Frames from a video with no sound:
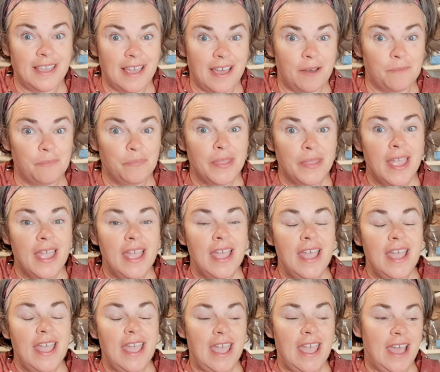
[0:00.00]
Yeah,
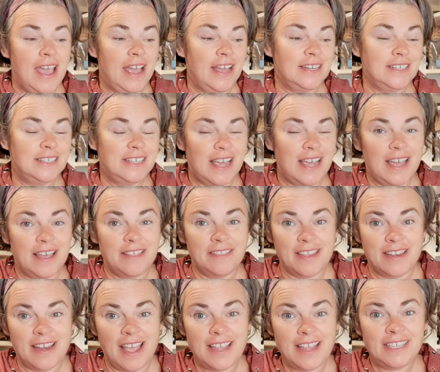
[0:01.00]
and uh,
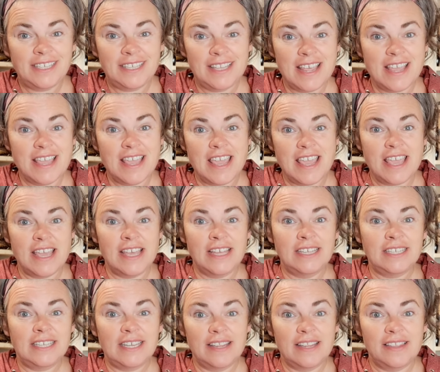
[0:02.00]
the nice thing
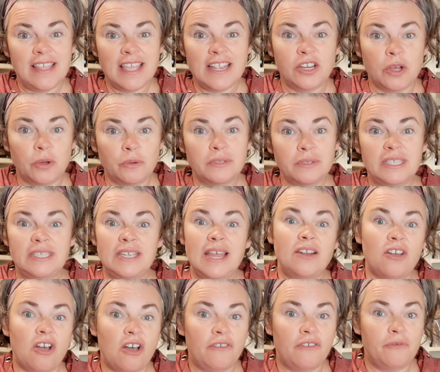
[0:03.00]
is they don't
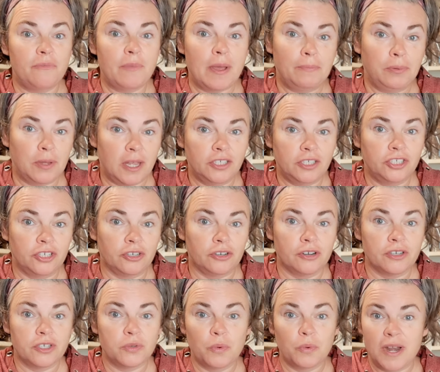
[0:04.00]
set off my blood
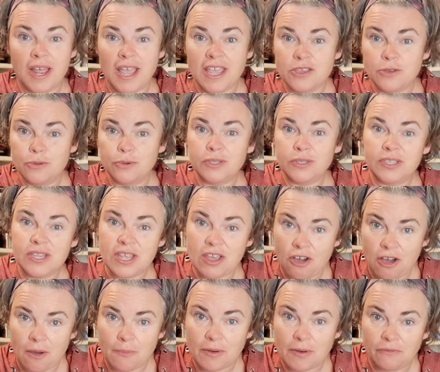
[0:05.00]
sugars when I use the
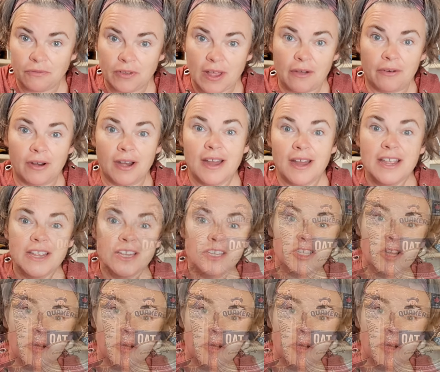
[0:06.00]
almond flour. So